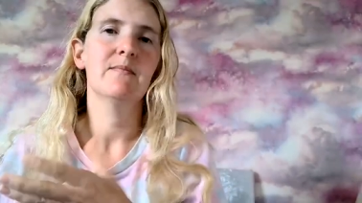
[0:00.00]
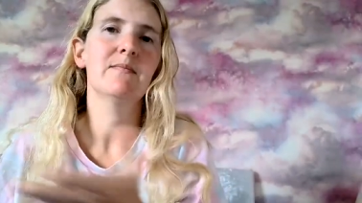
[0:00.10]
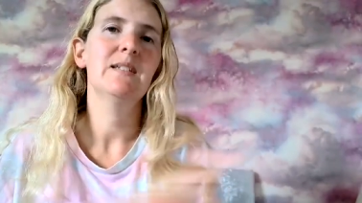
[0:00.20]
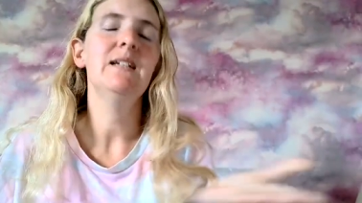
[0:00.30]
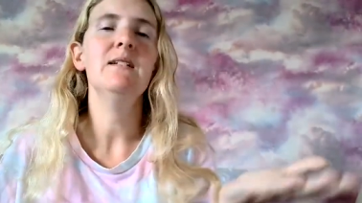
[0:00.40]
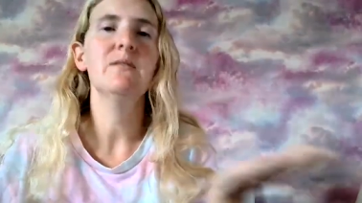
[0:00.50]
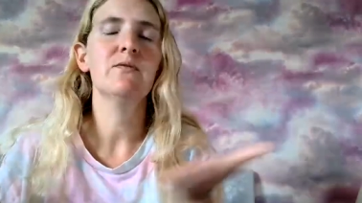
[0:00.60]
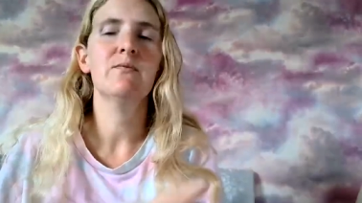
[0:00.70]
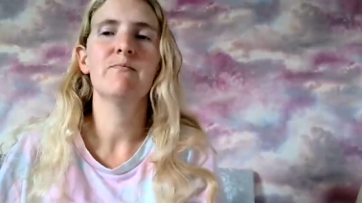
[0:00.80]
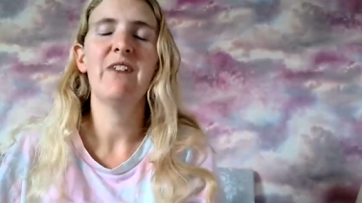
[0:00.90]
Diddy
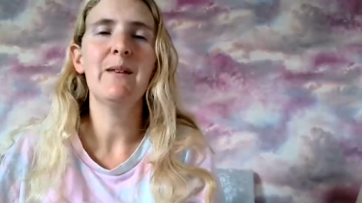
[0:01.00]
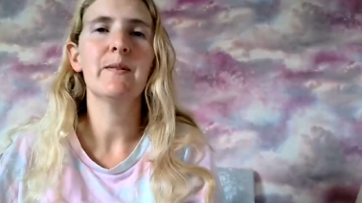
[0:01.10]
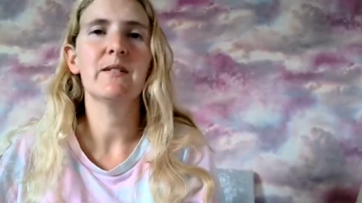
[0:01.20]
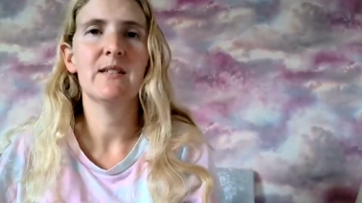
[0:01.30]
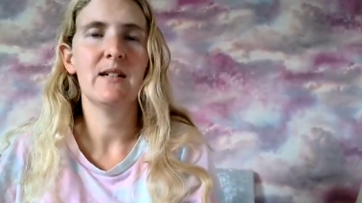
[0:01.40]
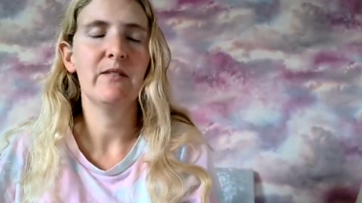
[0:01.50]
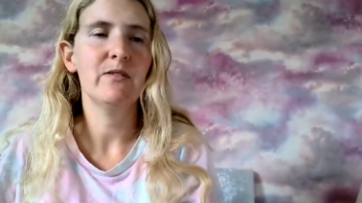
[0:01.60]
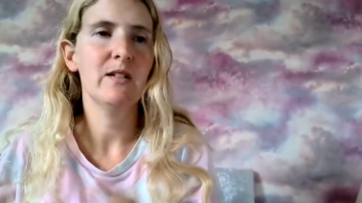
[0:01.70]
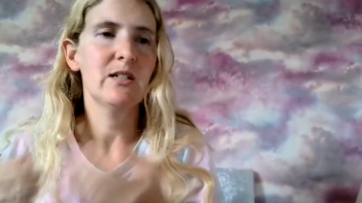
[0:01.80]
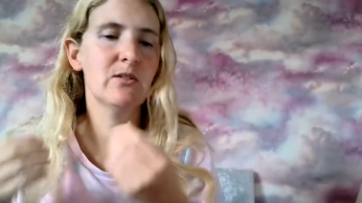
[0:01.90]
is famous, and I
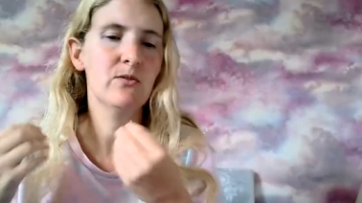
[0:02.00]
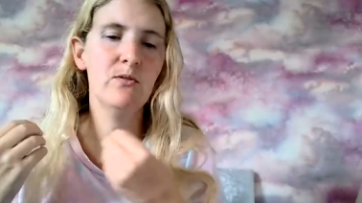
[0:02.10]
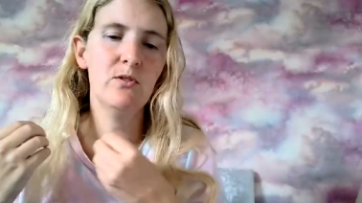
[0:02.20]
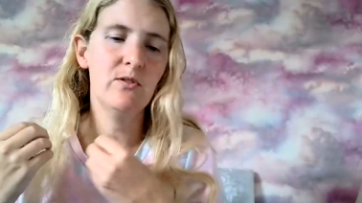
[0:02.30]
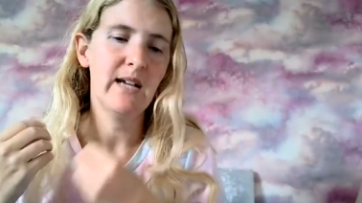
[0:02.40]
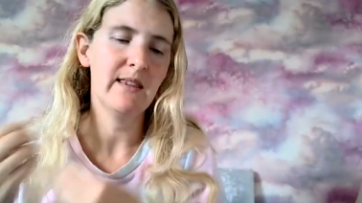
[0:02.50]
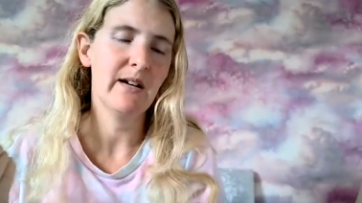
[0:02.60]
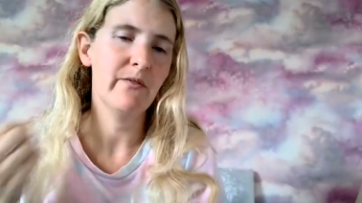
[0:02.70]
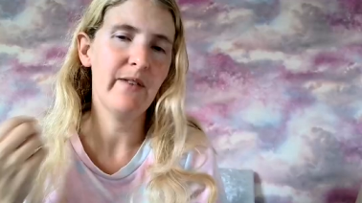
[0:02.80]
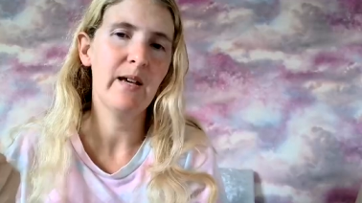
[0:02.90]
feel like as soon as you get
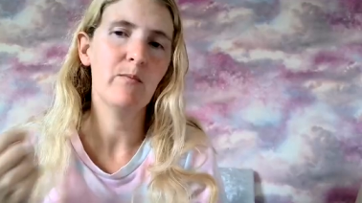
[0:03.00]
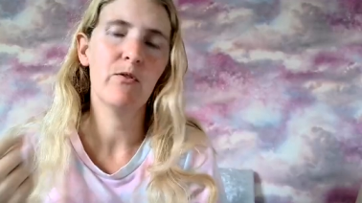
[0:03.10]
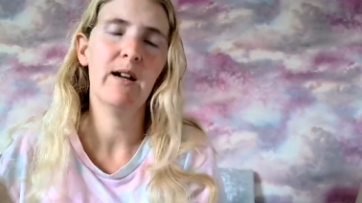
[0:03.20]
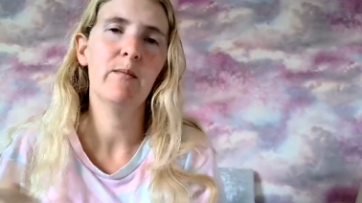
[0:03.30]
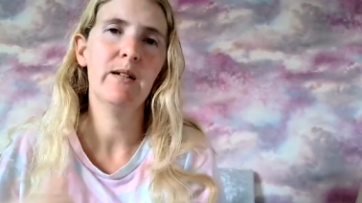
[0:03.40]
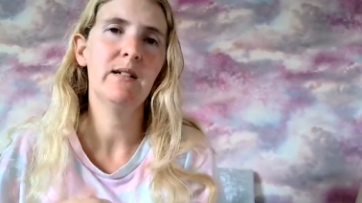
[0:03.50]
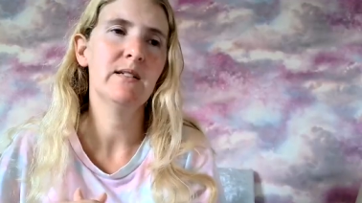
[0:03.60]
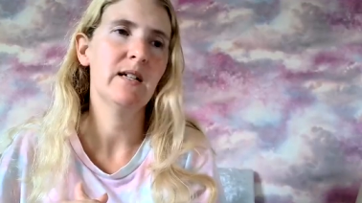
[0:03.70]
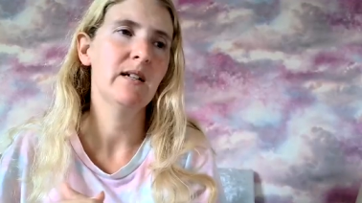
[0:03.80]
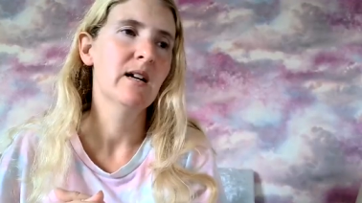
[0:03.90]
that fame
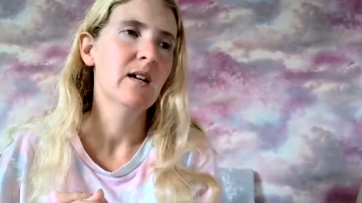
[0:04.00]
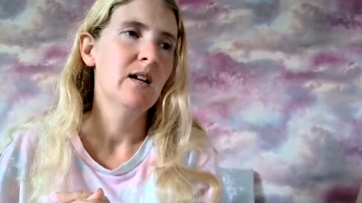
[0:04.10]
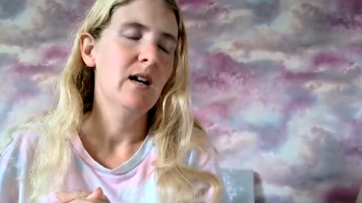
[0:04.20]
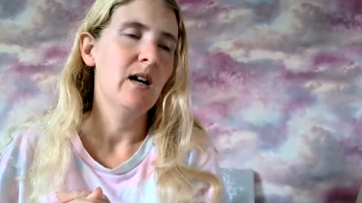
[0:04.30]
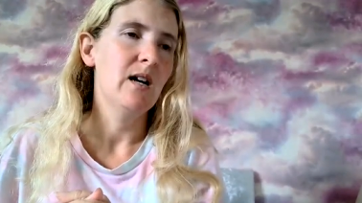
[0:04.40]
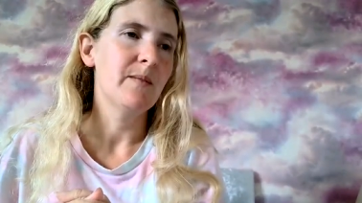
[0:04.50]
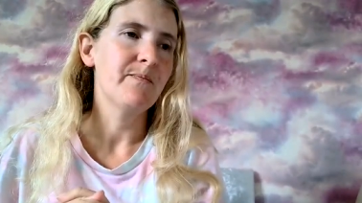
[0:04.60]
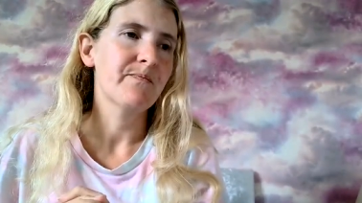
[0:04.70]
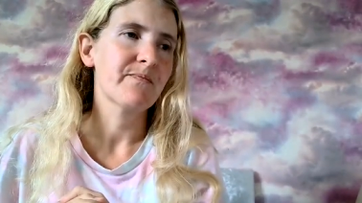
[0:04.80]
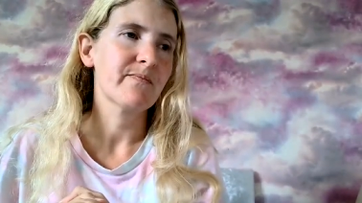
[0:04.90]
credibility,
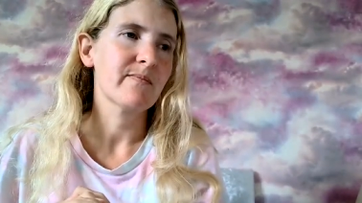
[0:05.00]
um,